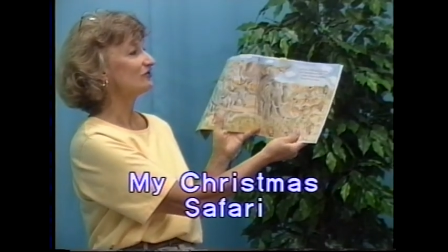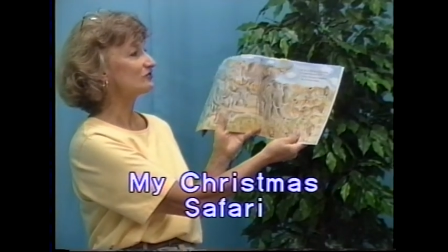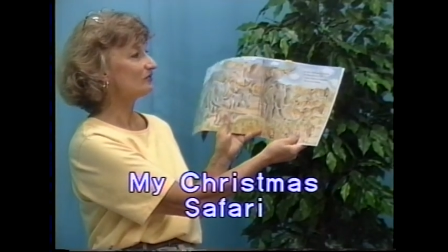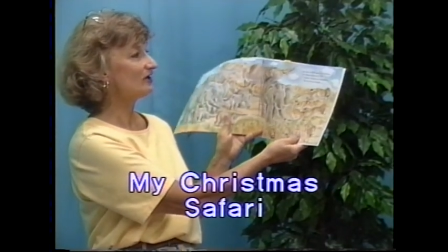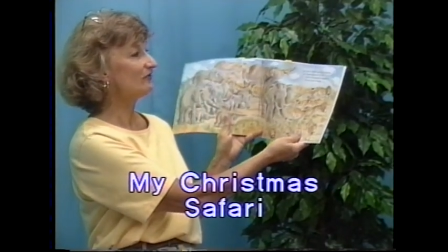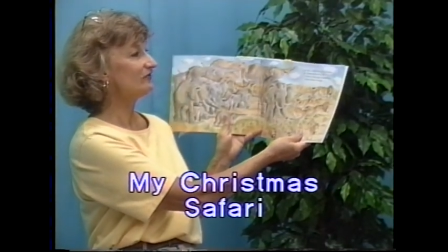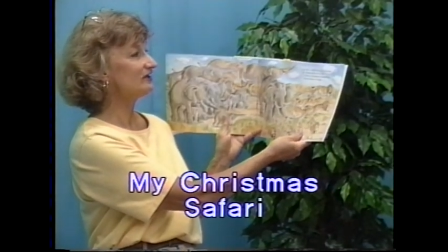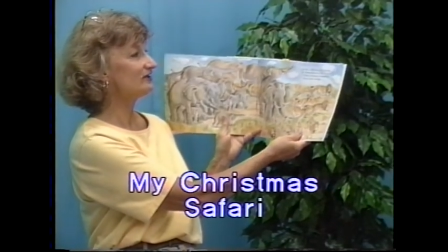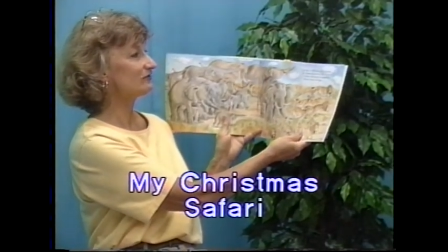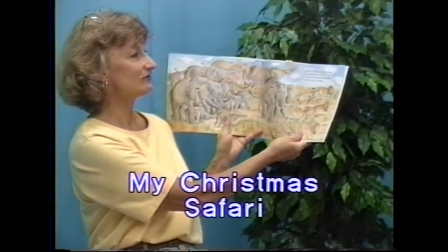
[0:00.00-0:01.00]
12th
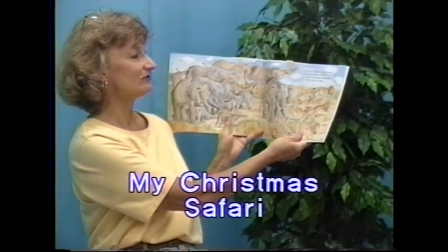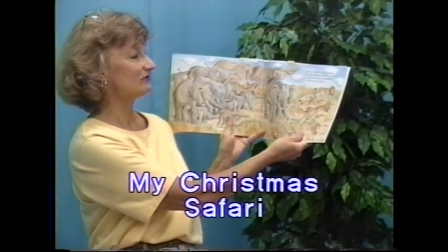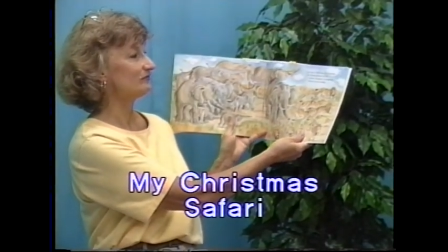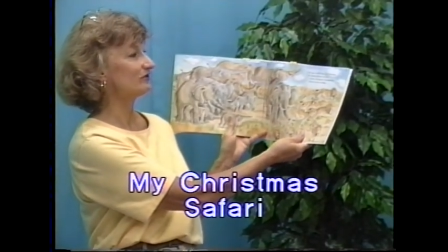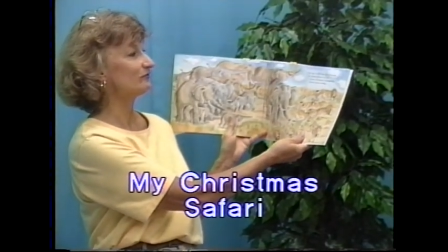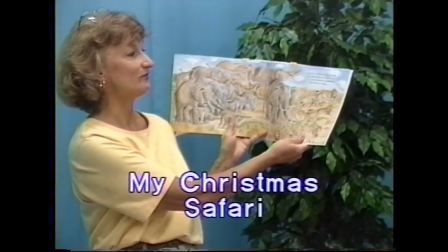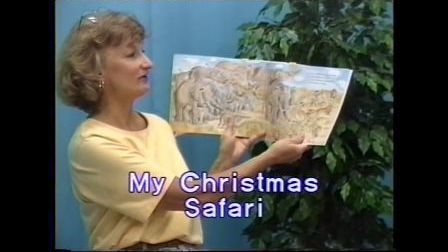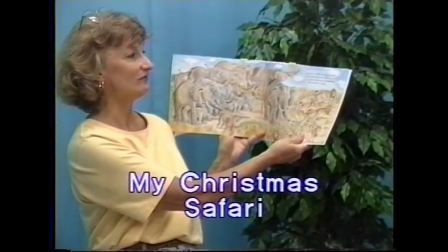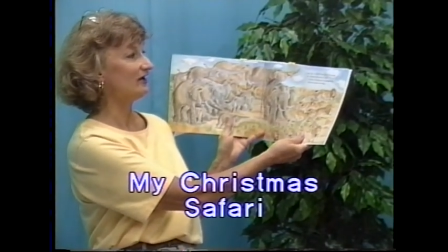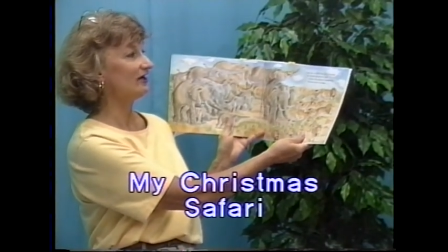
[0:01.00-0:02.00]
day of Christmas, my
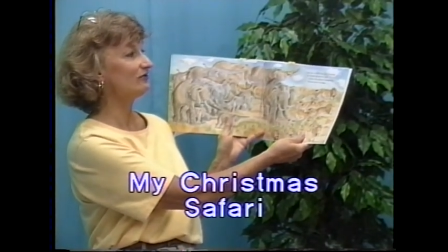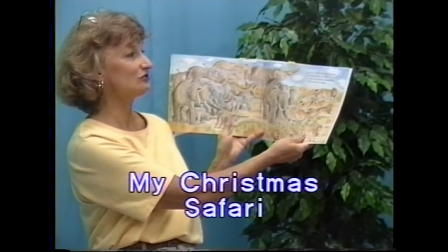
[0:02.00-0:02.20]
father